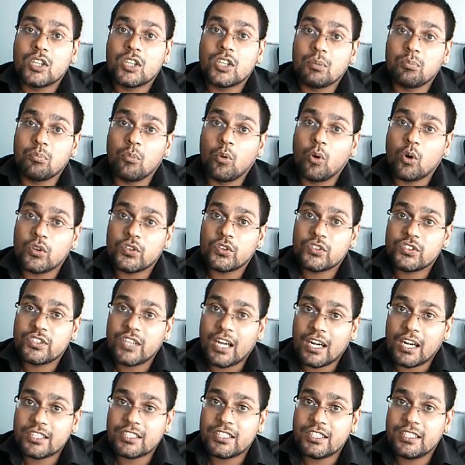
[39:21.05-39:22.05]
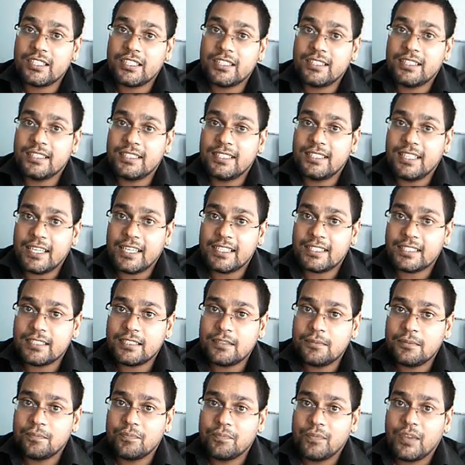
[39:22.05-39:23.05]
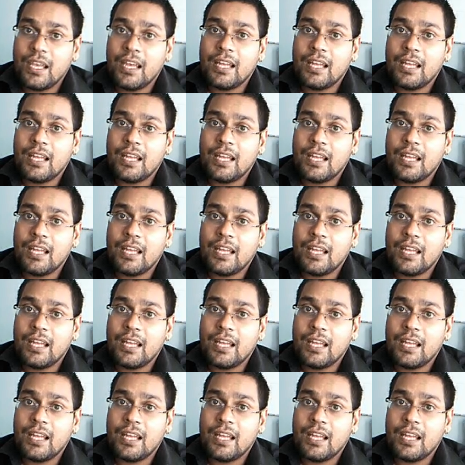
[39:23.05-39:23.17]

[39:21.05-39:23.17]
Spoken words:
The more structured the data,